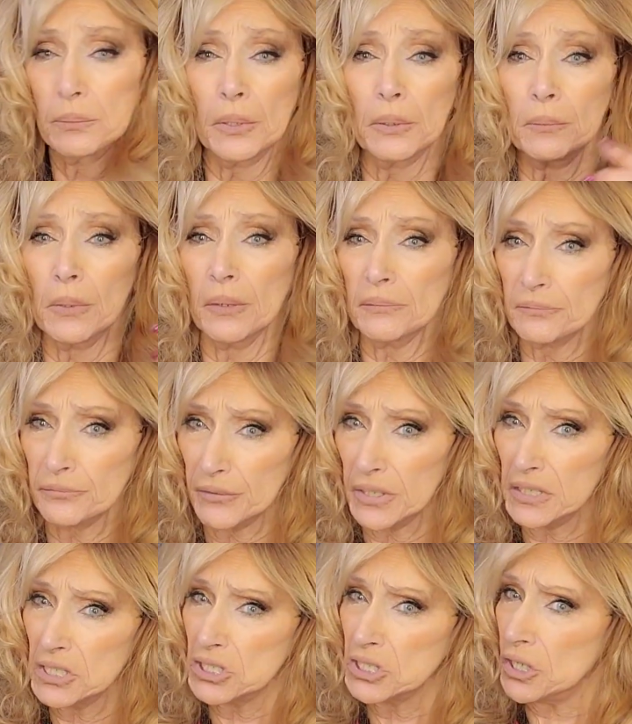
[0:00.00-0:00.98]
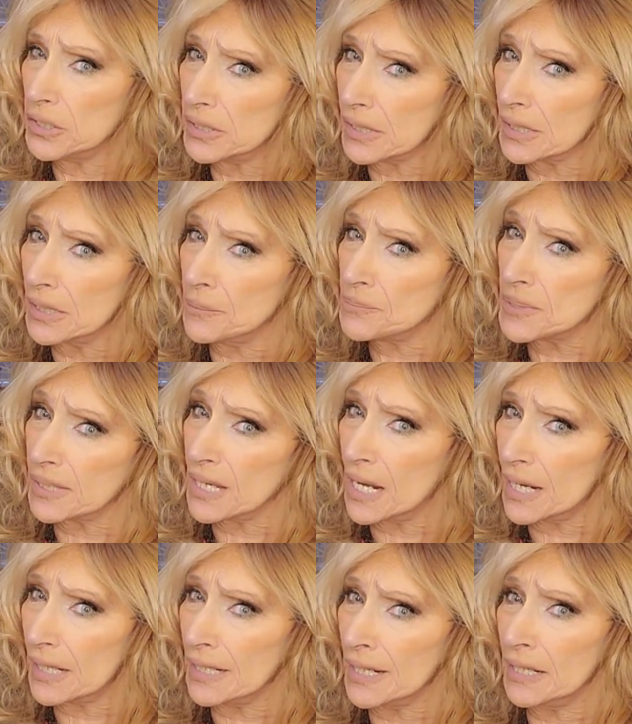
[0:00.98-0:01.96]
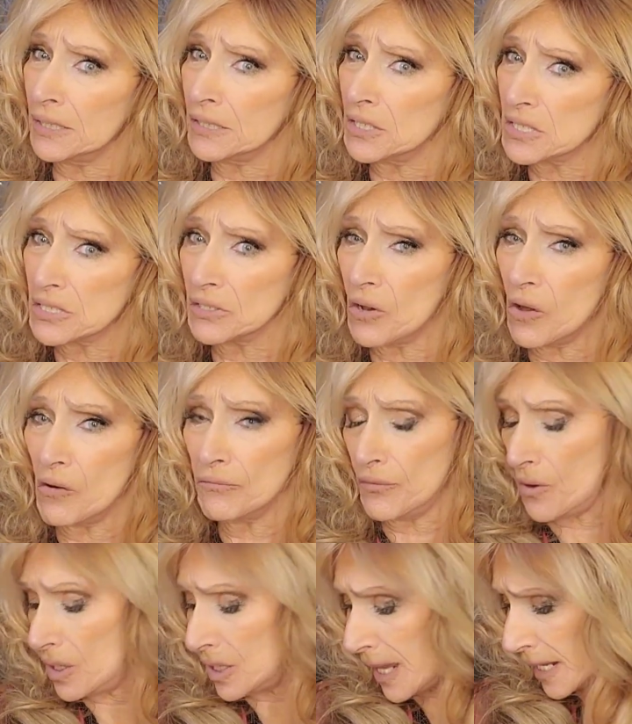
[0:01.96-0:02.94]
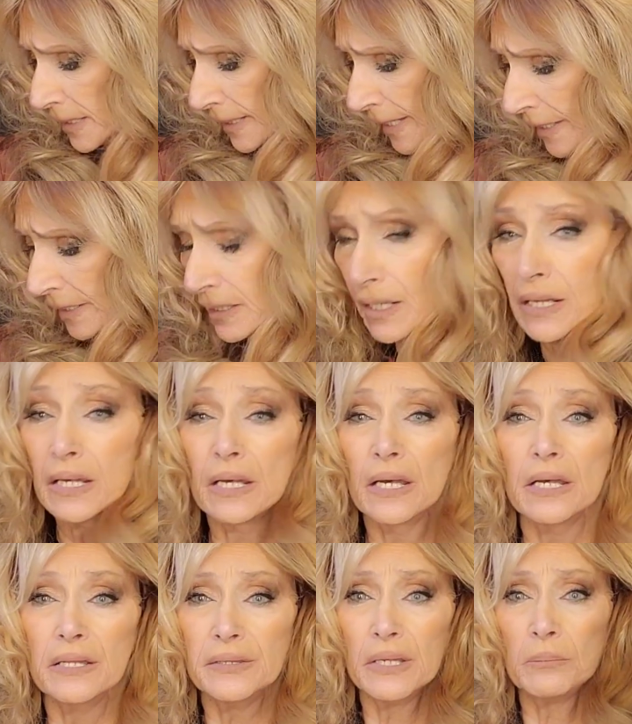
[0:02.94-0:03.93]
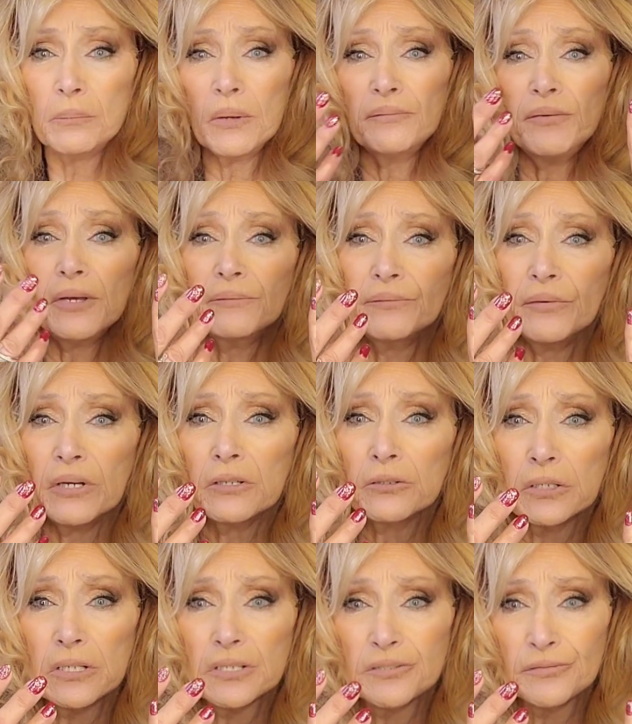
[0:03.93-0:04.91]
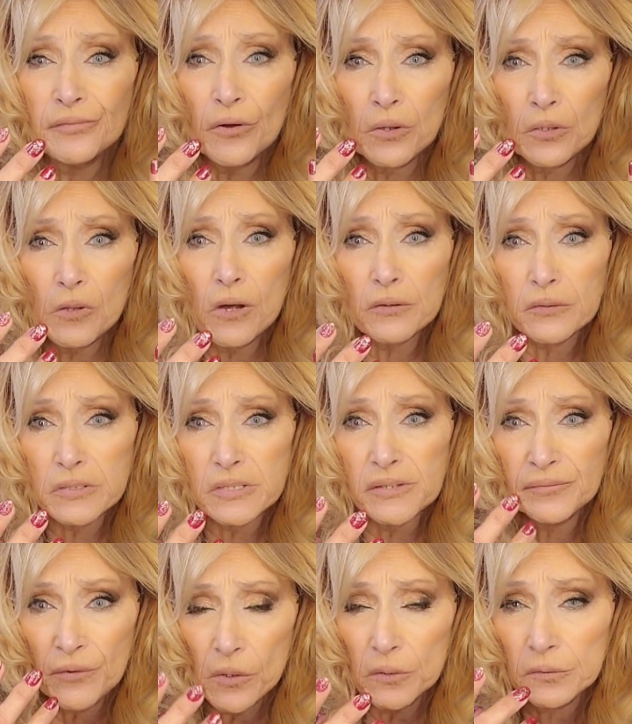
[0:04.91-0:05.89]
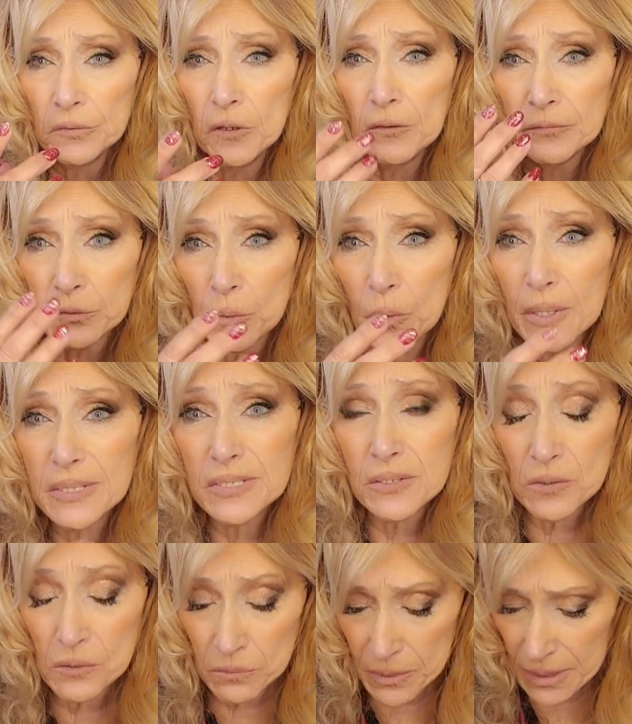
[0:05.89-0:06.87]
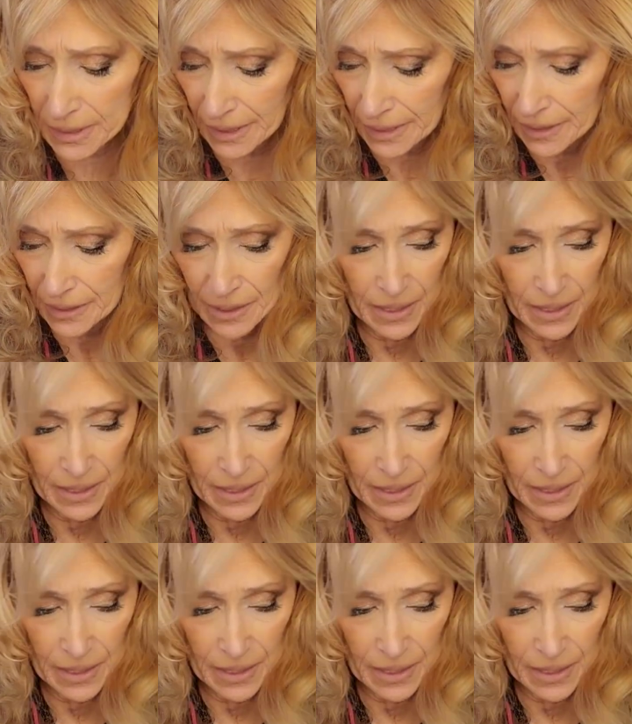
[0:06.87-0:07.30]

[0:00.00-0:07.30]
I'm afraid to show you the clips that got it in because it'll all fall out again. Then my fake fingernails will fall off because they've fallen off twice already.